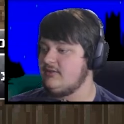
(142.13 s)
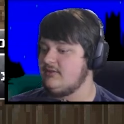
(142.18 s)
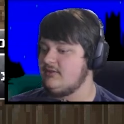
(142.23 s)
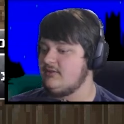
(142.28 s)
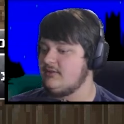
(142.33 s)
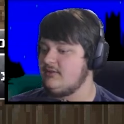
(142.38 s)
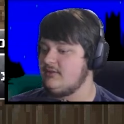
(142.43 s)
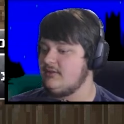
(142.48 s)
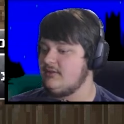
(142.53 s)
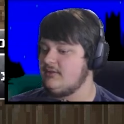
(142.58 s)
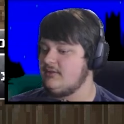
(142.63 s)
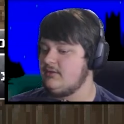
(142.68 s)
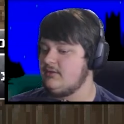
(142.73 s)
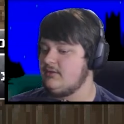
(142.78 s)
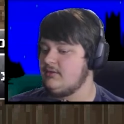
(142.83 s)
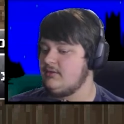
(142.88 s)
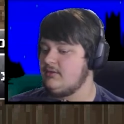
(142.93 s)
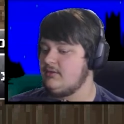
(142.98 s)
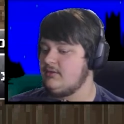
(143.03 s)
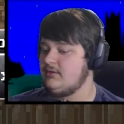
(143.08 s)

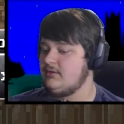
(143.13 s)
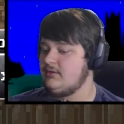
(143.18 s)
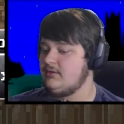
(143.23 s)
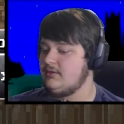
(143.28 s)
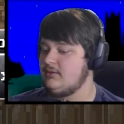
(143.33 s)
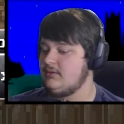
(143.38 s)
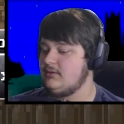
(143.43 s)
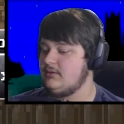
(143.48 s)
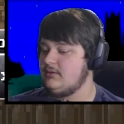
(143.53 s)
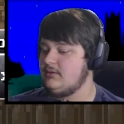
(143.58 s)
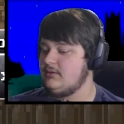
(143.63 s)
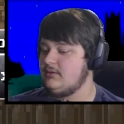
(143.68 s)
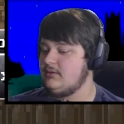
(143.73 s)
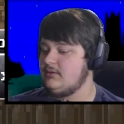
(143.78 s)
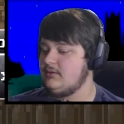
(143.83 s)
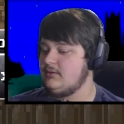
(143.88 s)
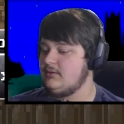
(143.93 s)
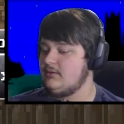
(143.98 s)
No one is speaking in this clip.